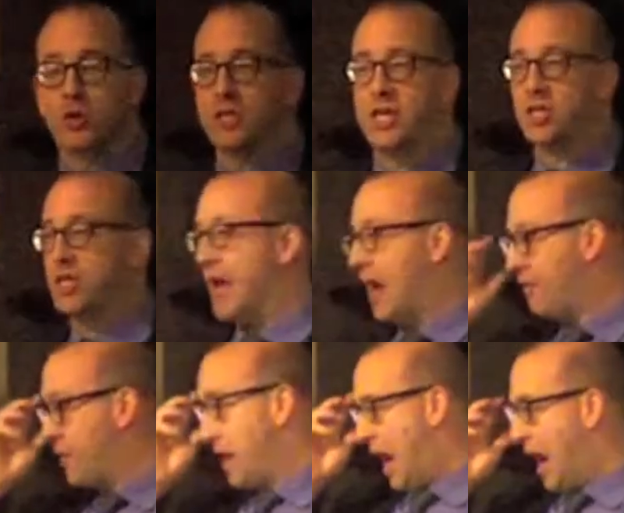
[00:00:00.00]
So essentially,
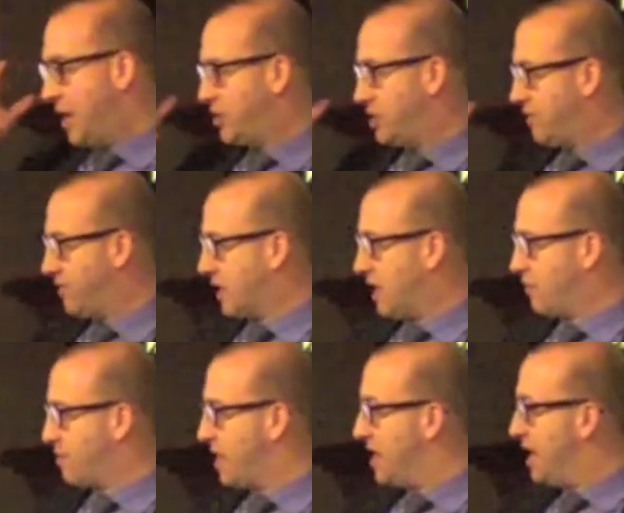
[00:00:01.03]
every agent of the
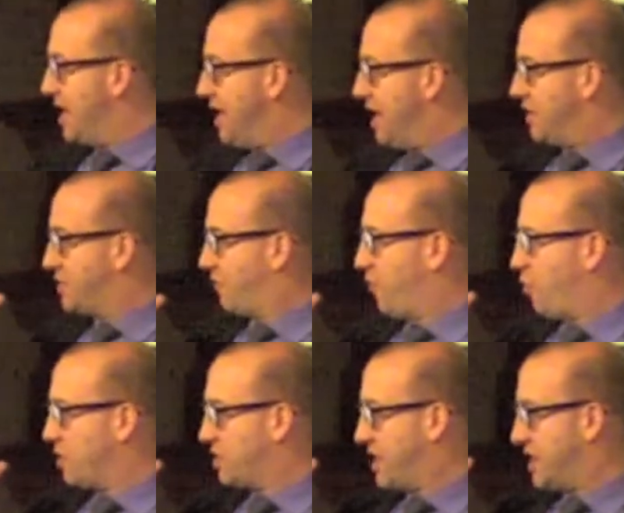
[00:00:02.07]
government is
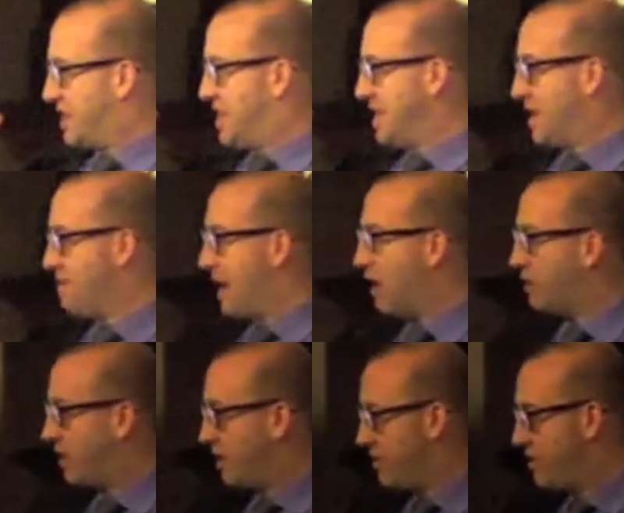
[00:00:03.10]
forced to think
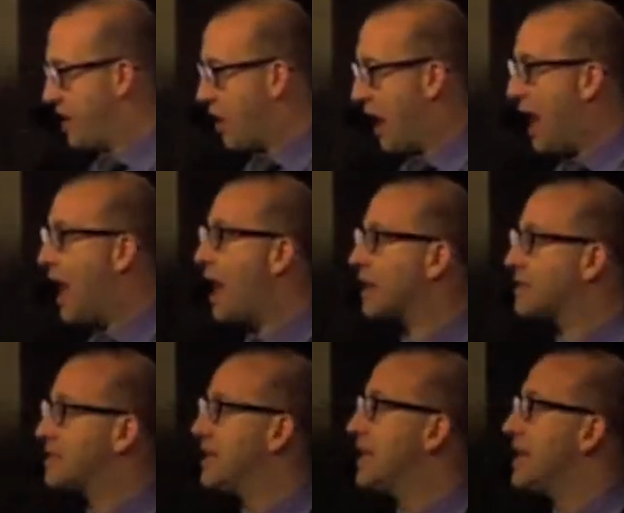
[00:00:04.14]
about their
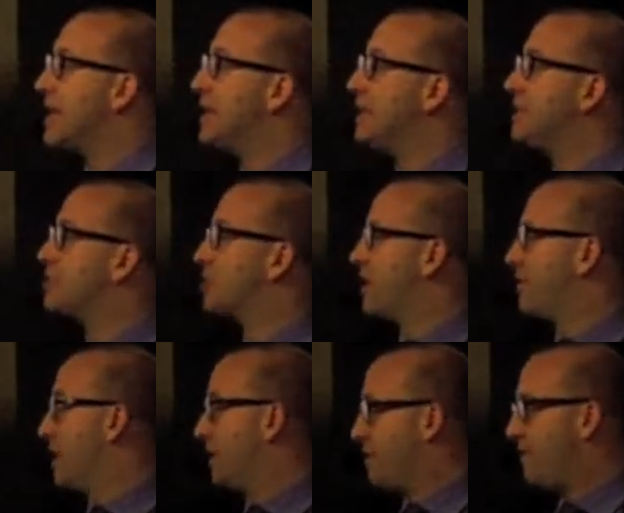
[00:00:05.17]
acts in these
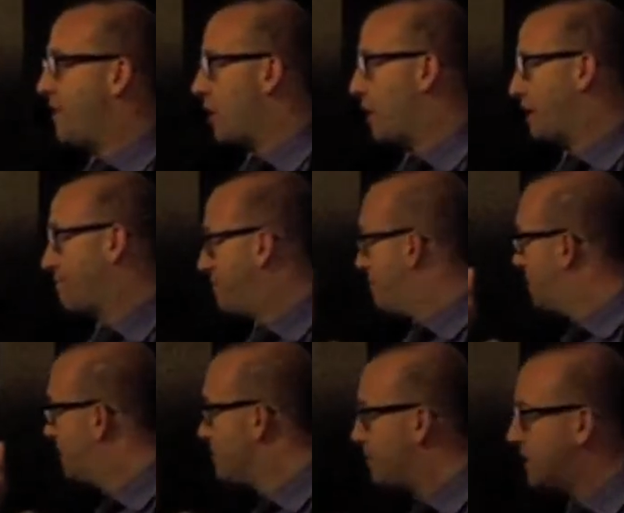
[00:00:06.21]
kind of very
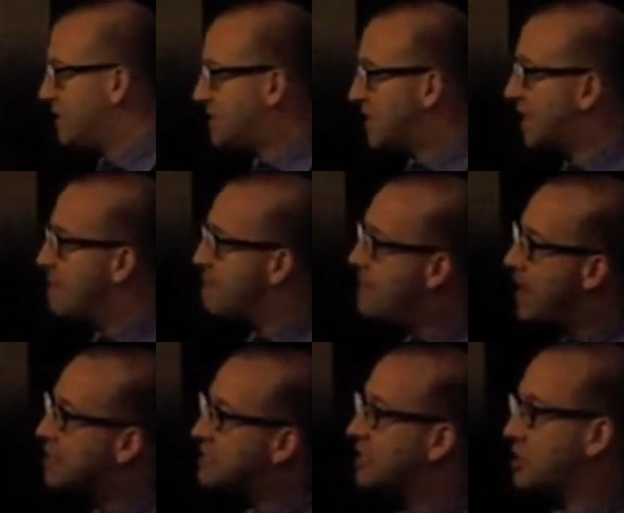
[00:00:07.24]
simplistic
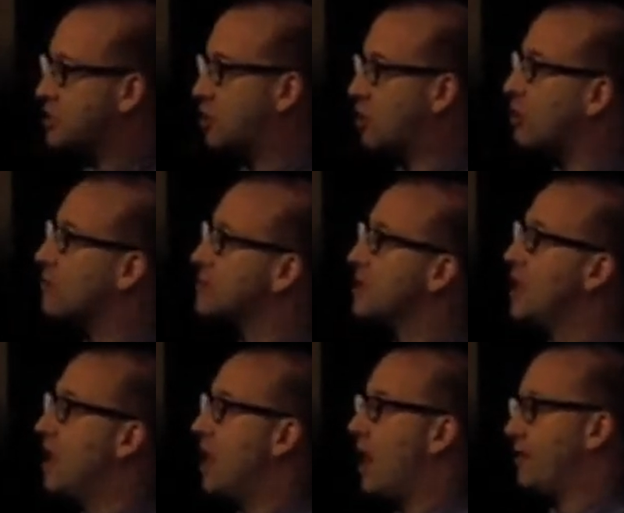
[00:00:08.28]
and basic
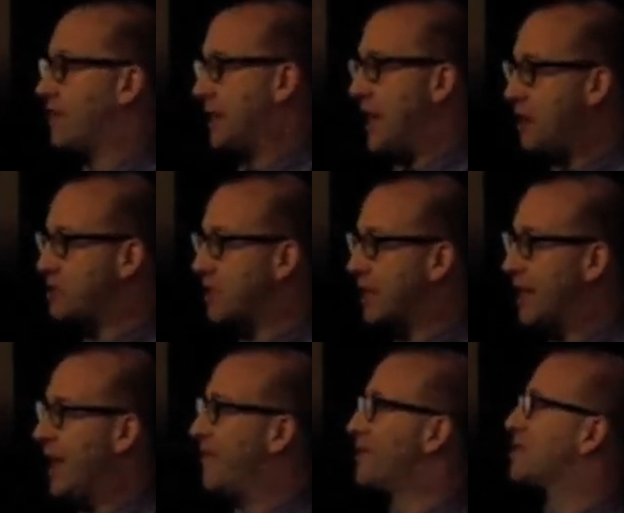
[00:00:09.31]
terms of accounting